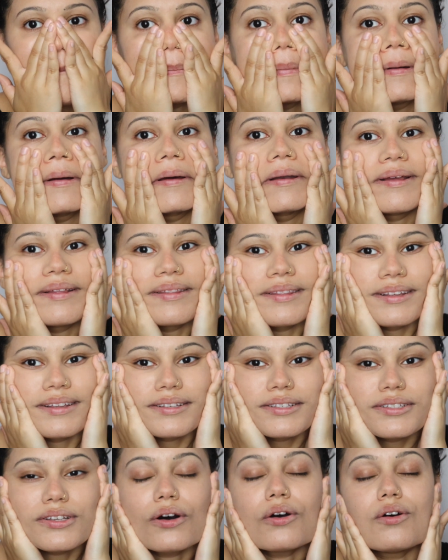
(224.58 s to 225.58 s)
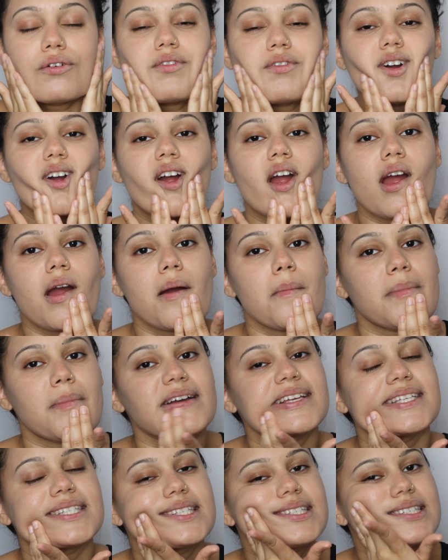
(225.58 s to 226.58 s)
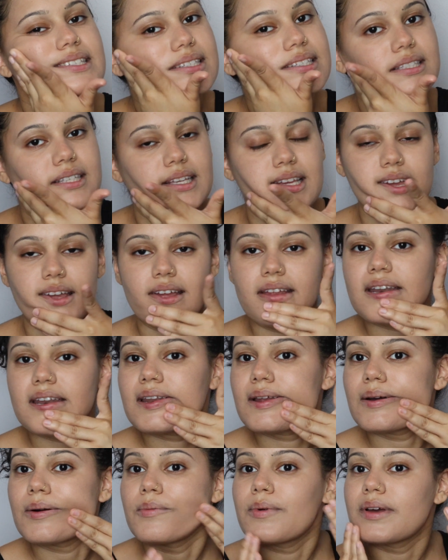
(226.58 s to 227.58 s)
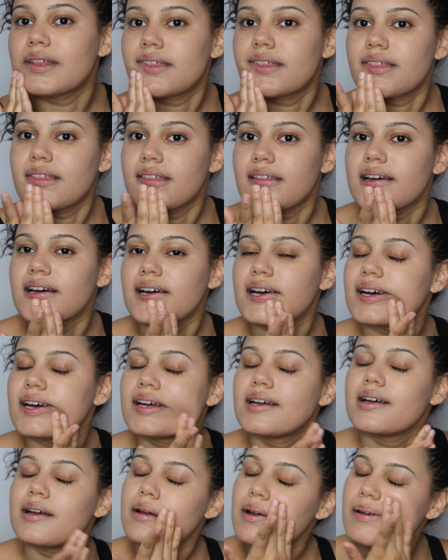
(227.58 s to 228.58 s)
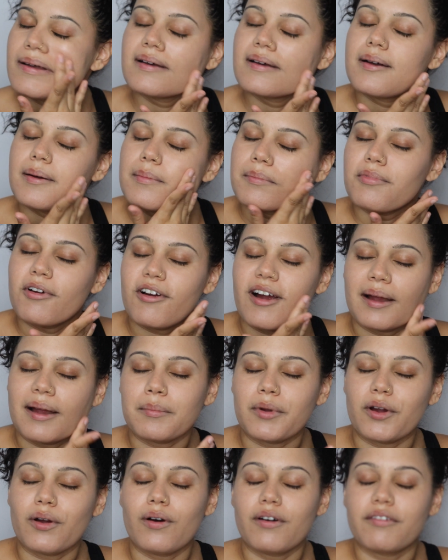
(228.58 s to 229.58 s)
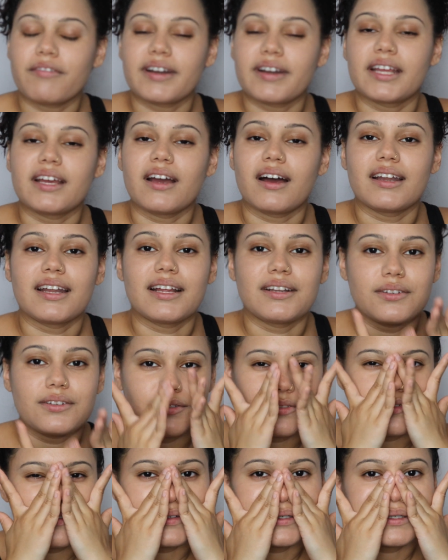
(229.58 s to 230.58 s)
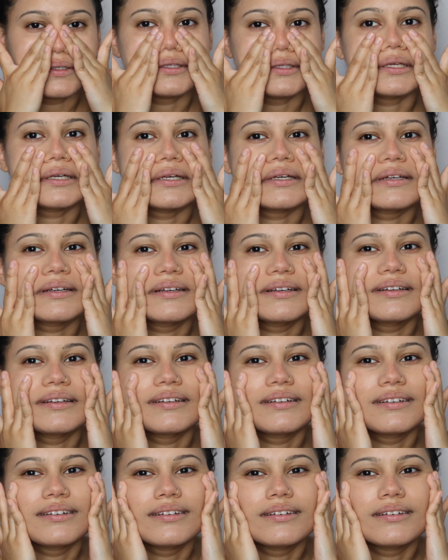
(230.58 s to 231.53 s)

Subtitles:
putting this over my skin with the primer already on, I do feel like